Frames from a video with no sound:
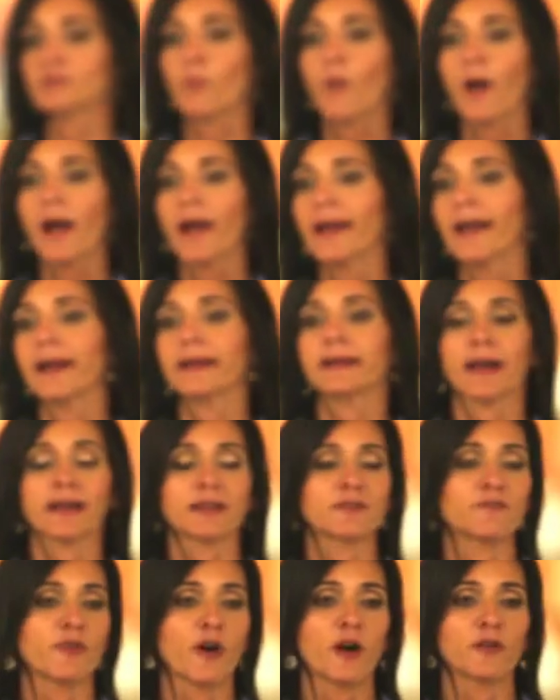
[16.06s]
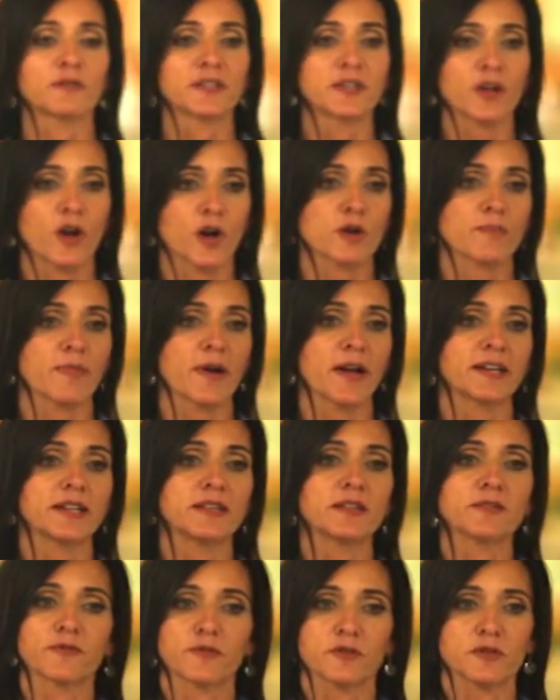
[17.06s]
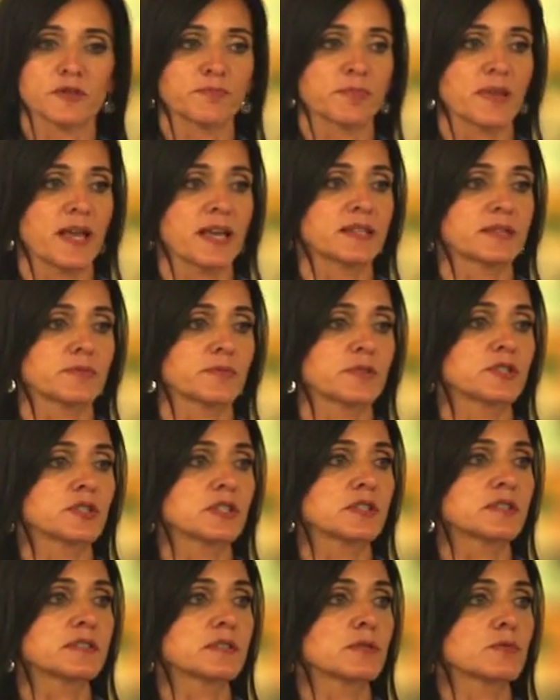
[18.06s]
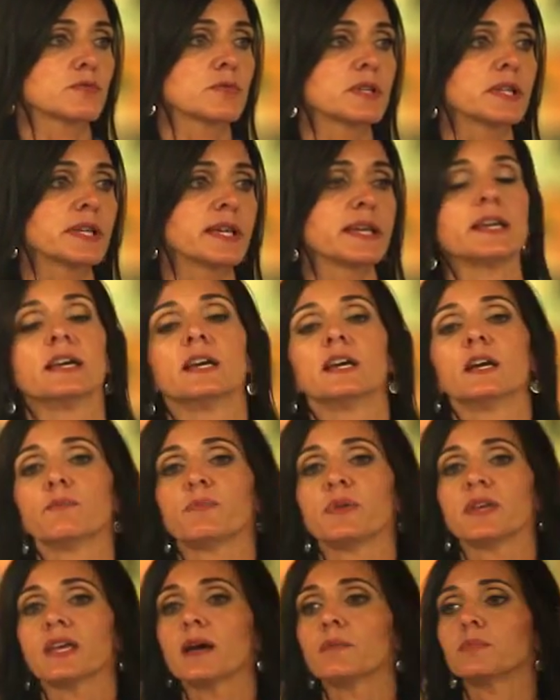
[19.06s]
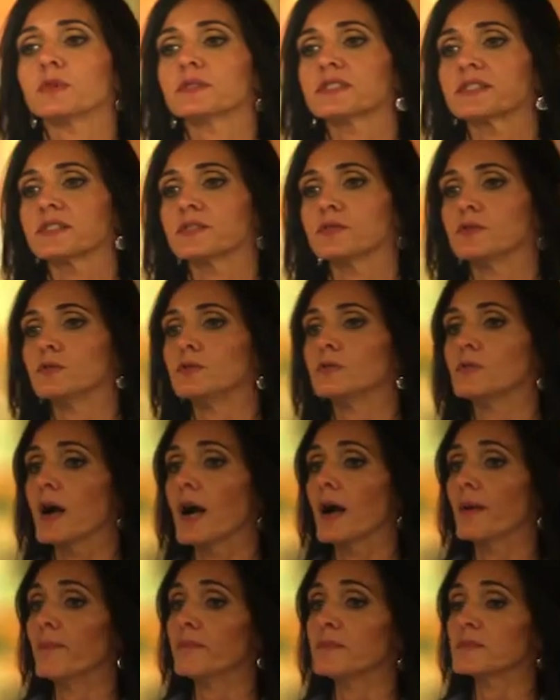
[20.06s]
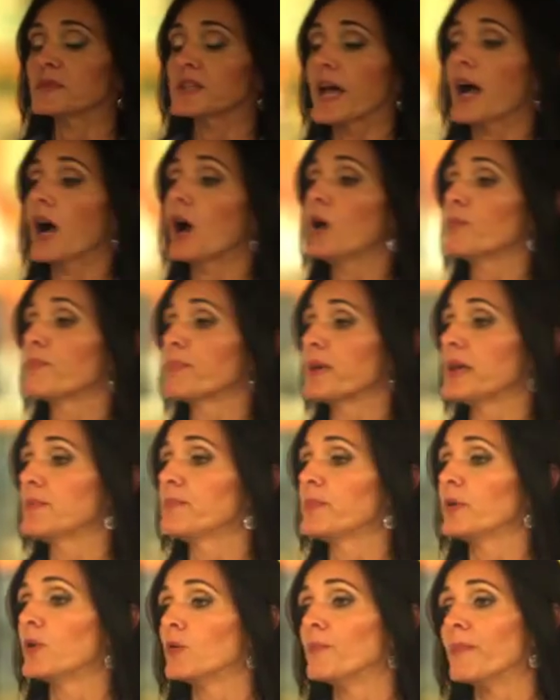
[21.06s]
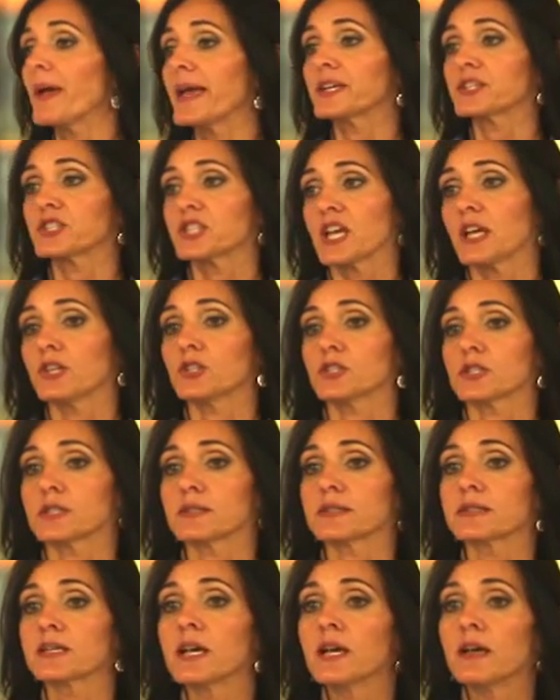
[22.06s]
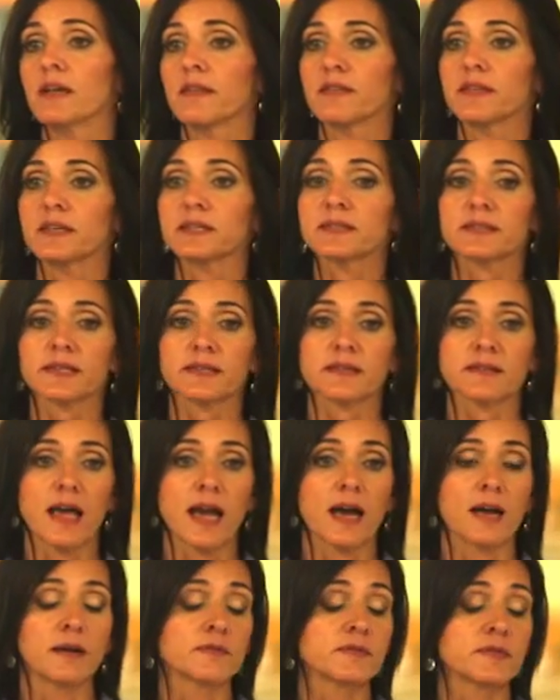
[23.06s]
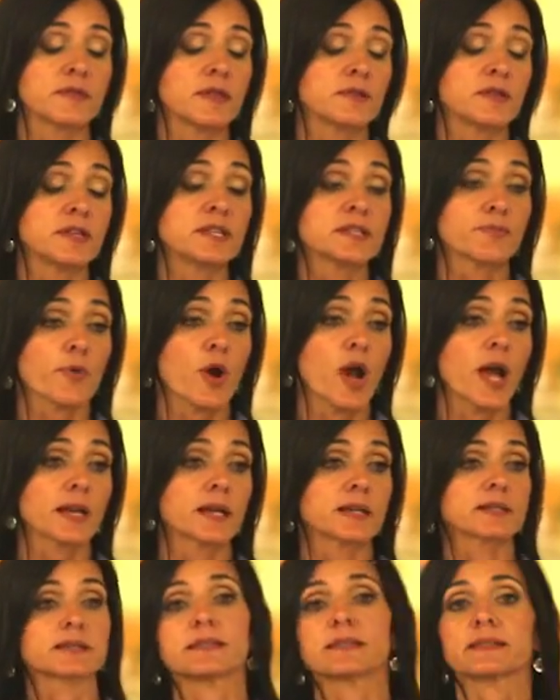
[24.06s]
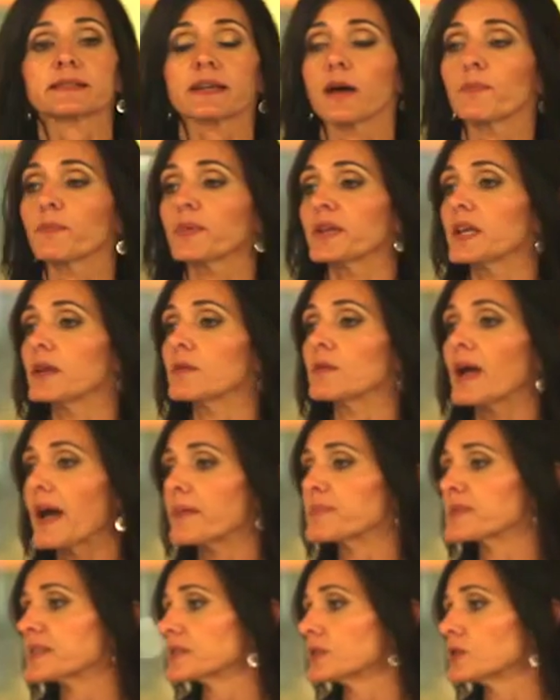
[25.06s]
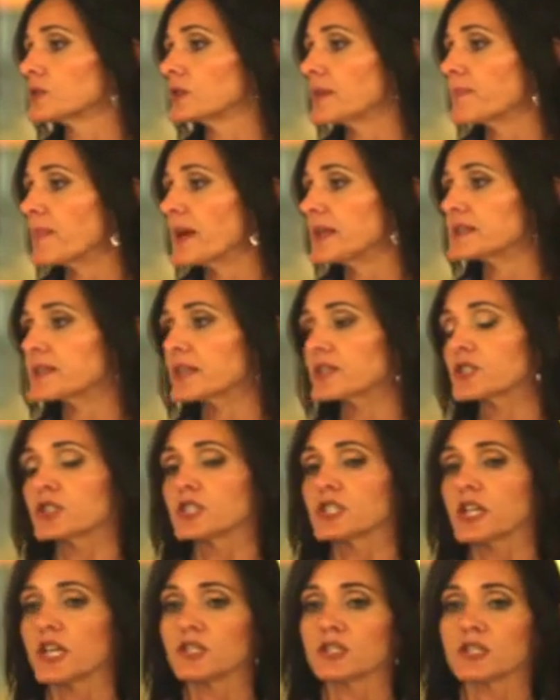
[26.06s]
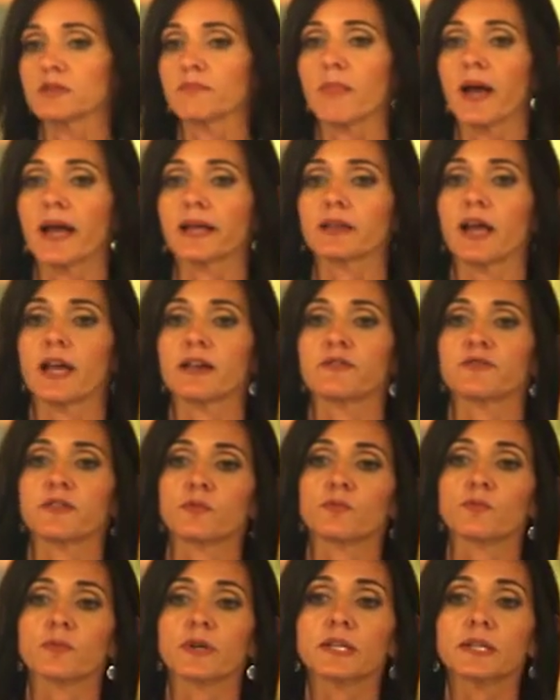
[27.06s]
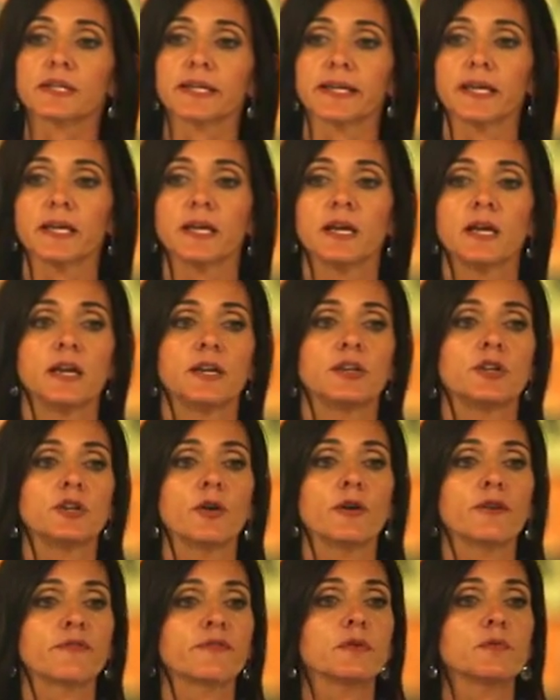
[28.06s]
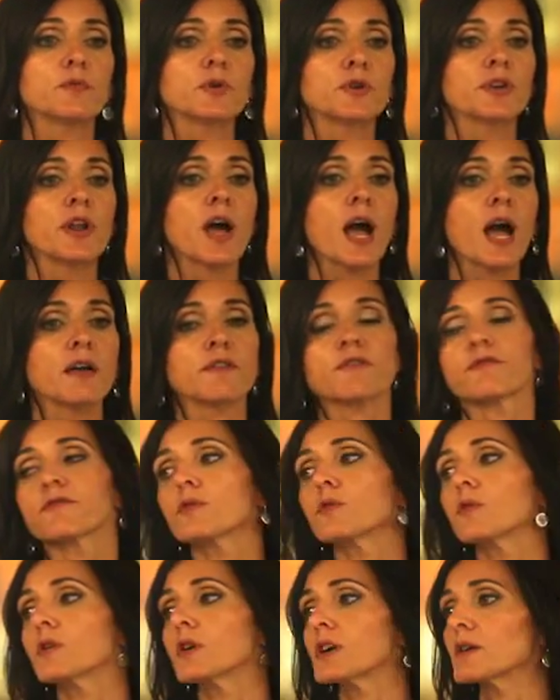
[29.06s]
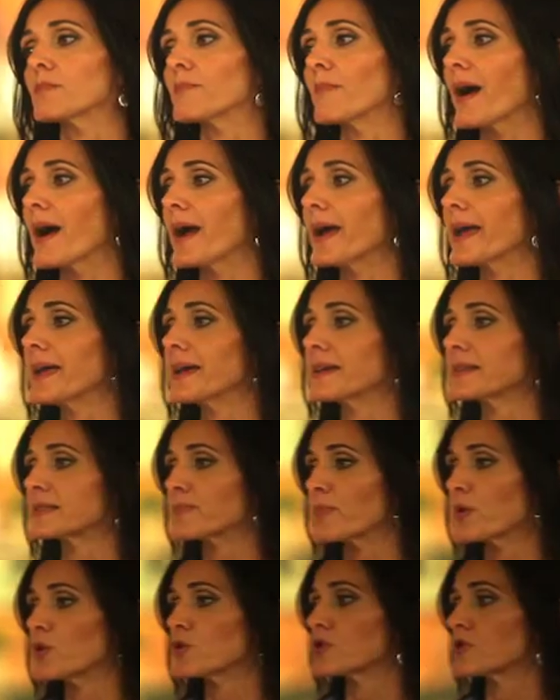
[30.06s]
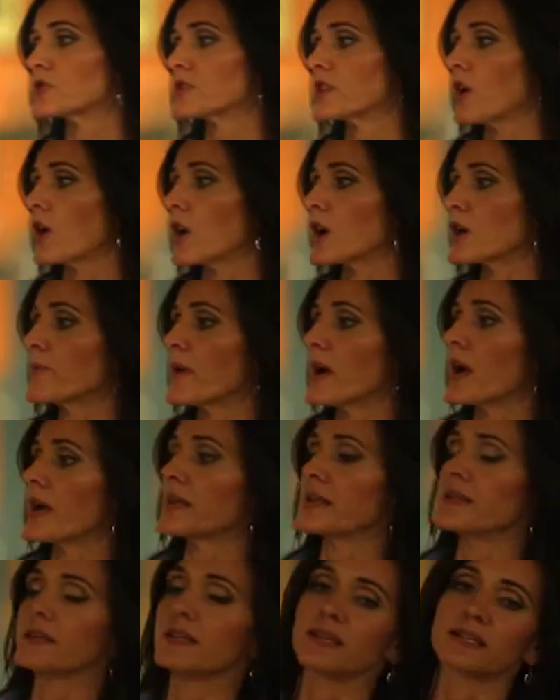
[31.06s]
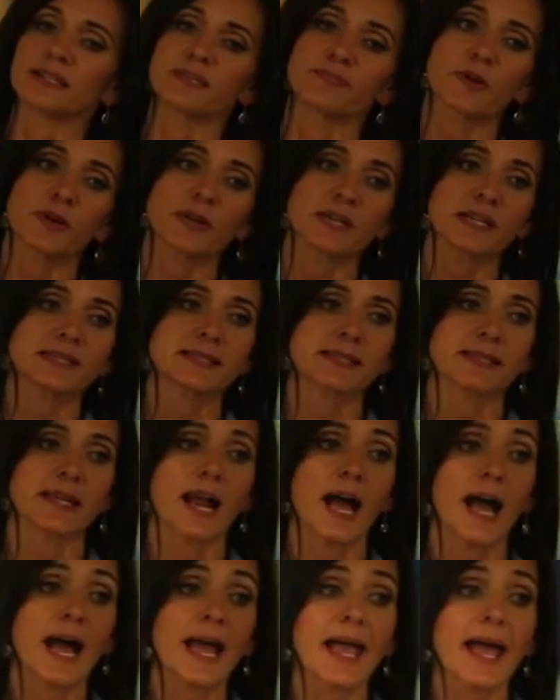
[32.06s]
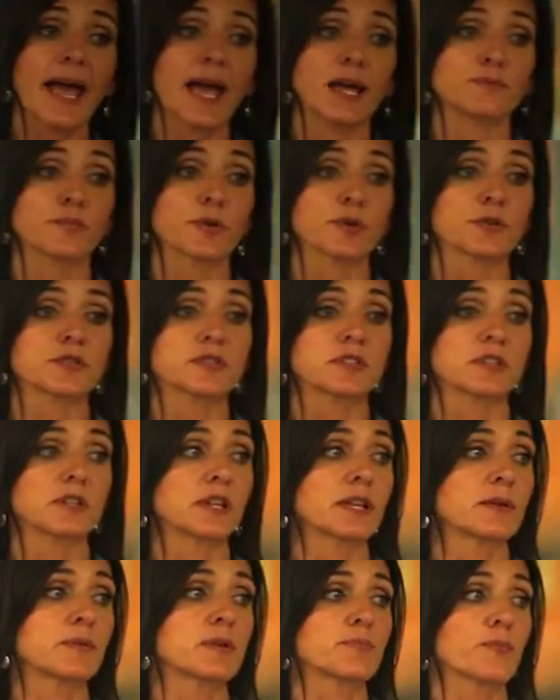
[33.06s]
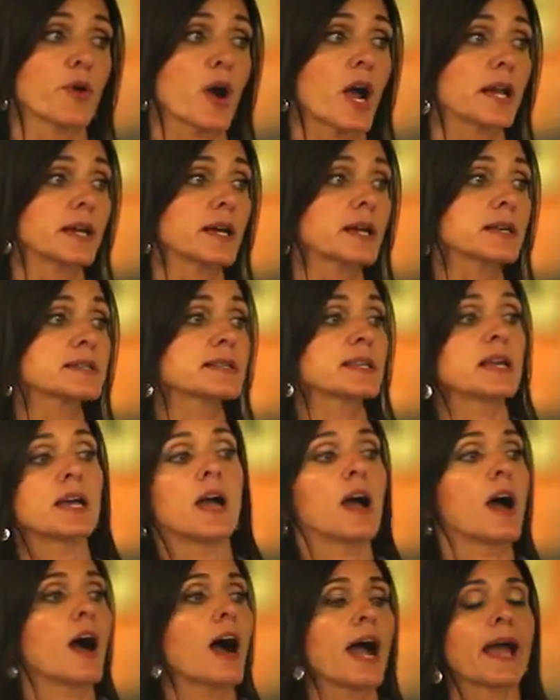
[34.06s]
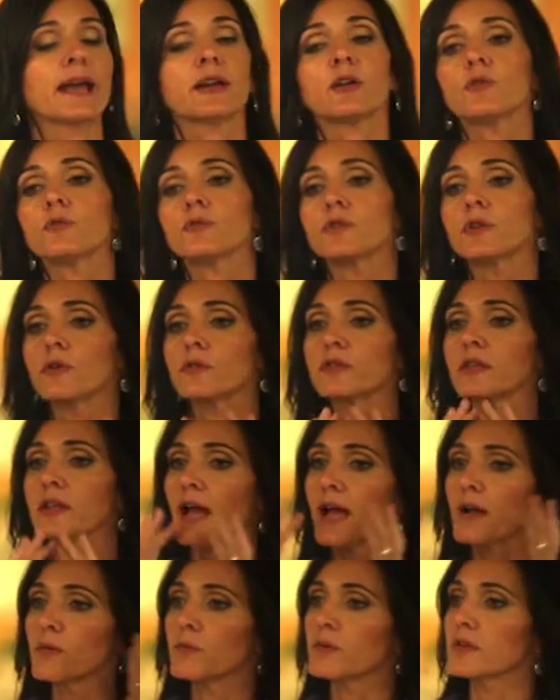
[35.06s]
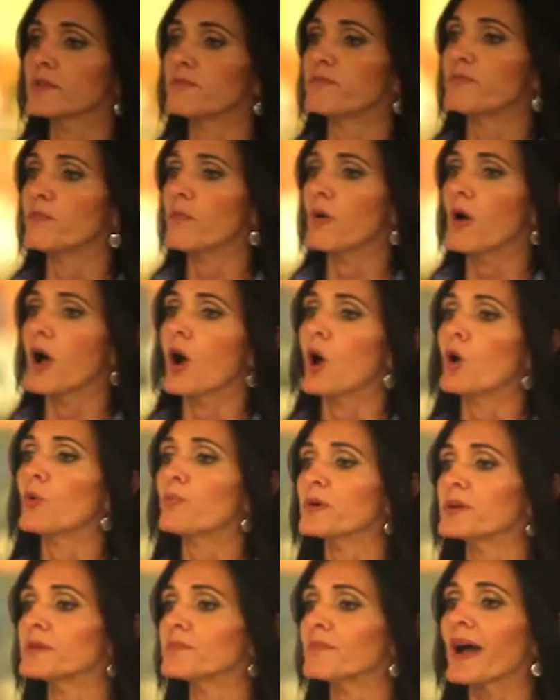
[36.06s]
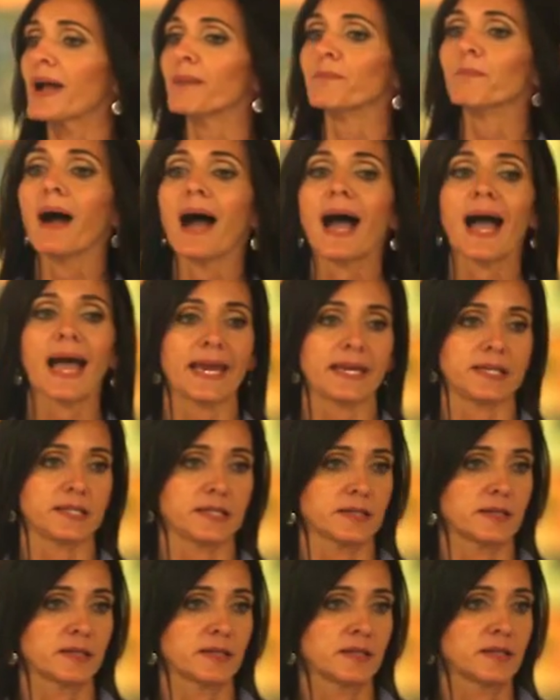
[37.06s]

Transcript: is why I got involved in Arbonne in the first place, was just to really be able to help people make changes. These products, this company absolutely made such a change in my life. And really, you know, if it were not for my exposure to Arbonne and the experience that I had personally with products, I don't know that I would have opened my mind